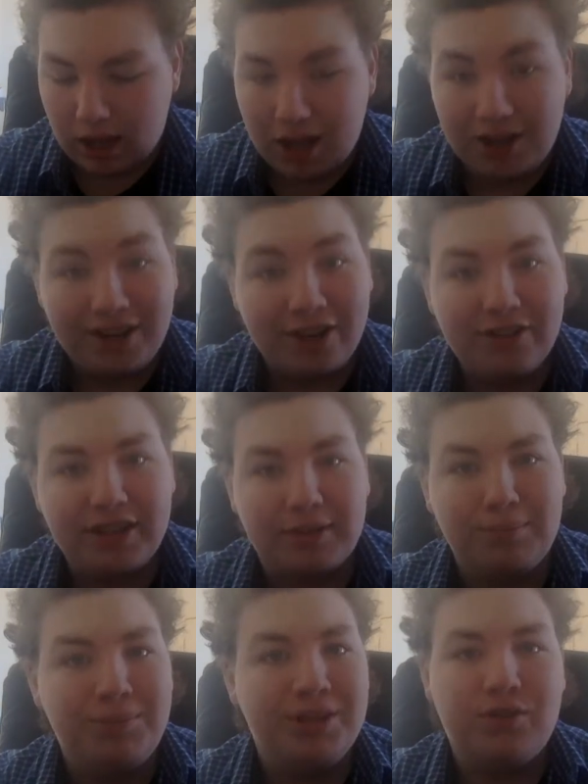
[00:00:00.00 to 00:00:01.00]

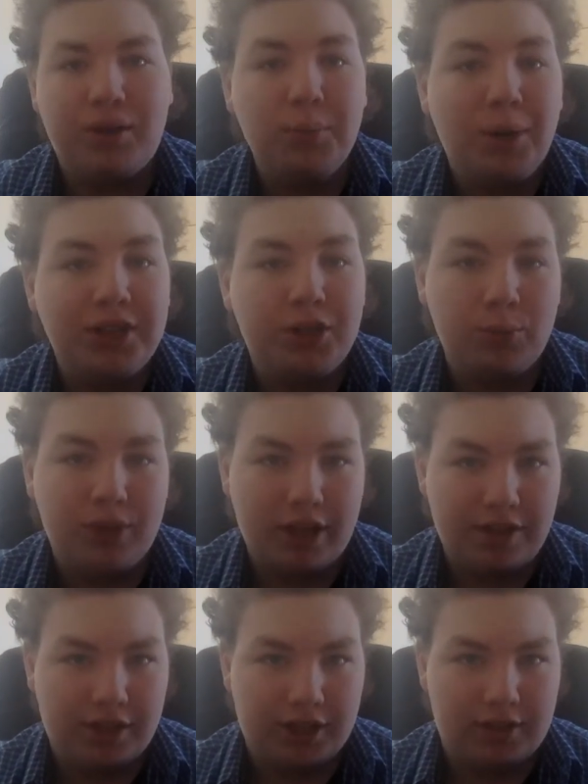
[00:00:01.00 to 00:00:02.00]
Nothing. They're trying to argue
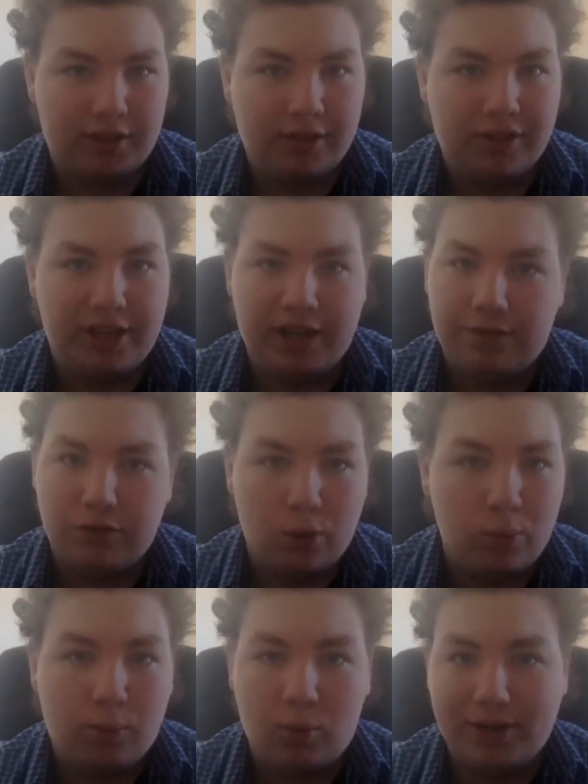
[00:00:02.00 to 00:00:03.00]
nothing. They have no
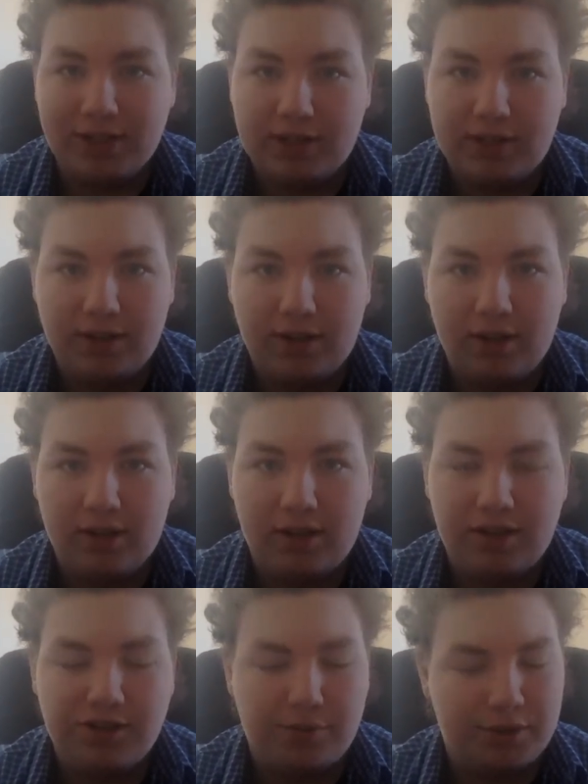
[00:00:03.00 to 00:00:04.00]
point.
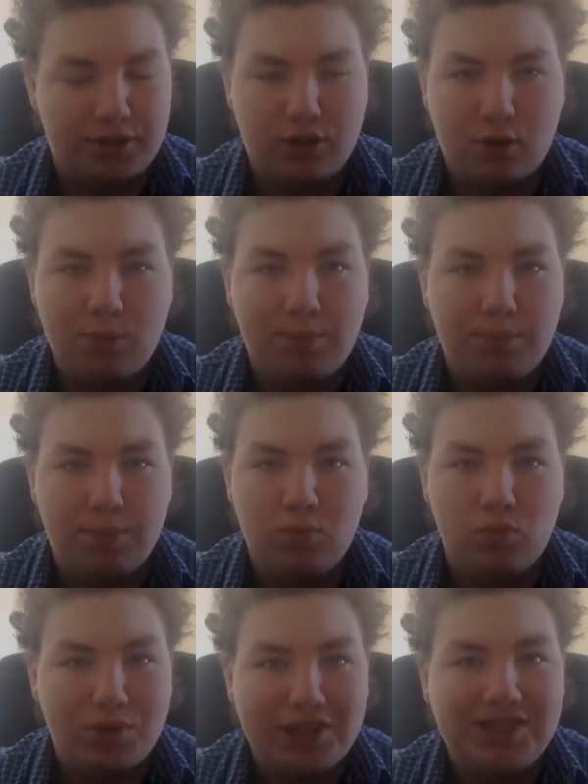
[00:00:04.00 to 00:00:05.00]
There is no
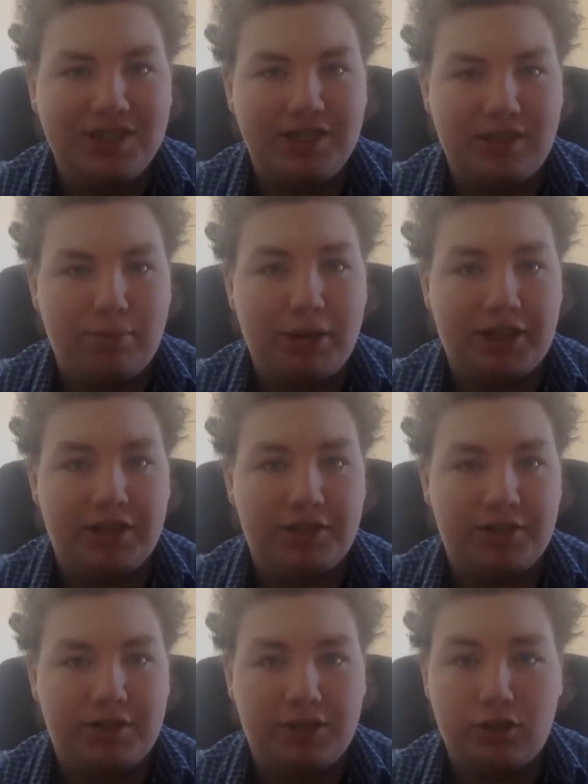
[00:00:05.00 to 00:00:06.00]
reason to make
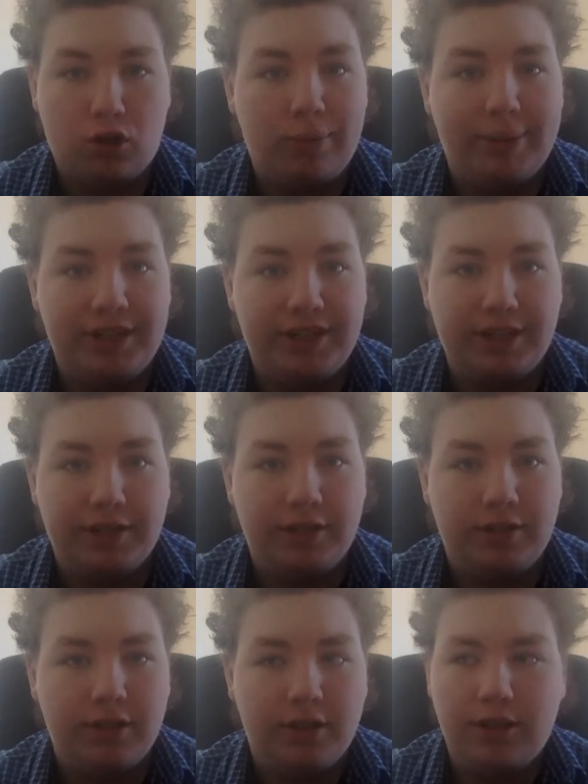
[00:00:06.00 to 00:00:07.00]
this comment here.
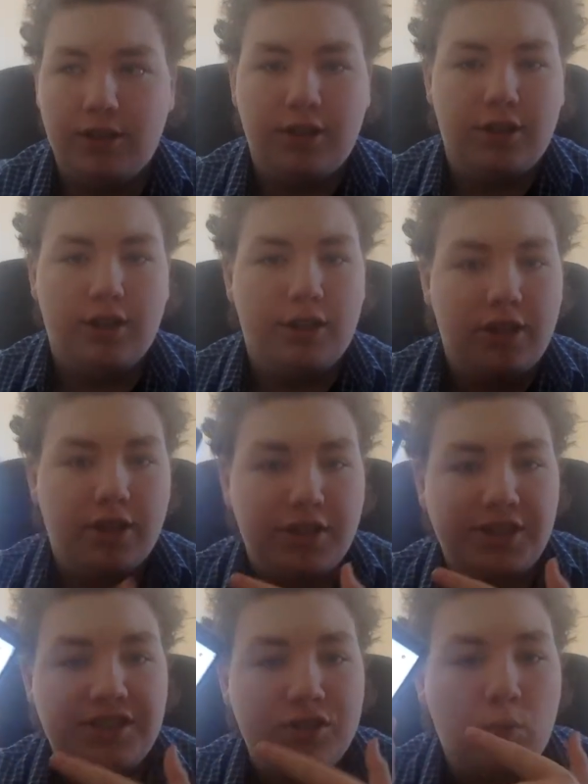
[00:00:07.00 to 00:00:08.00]

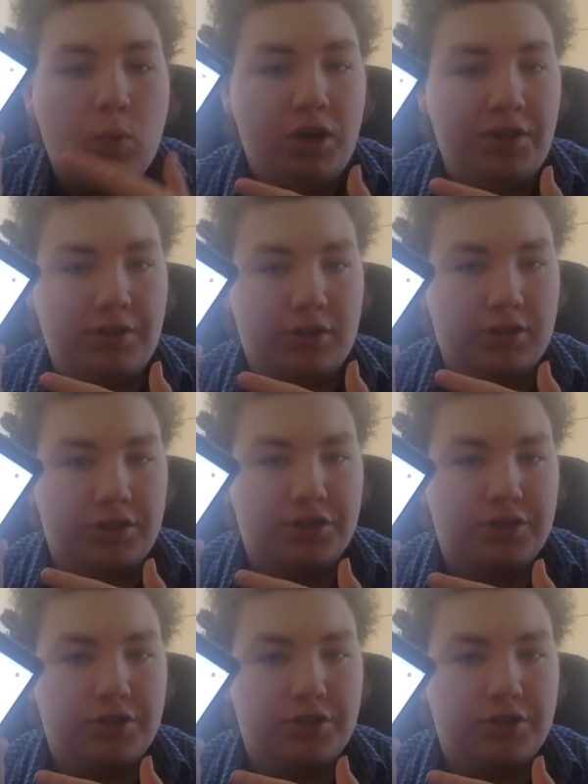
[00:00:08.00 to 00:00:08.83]
This is worthless.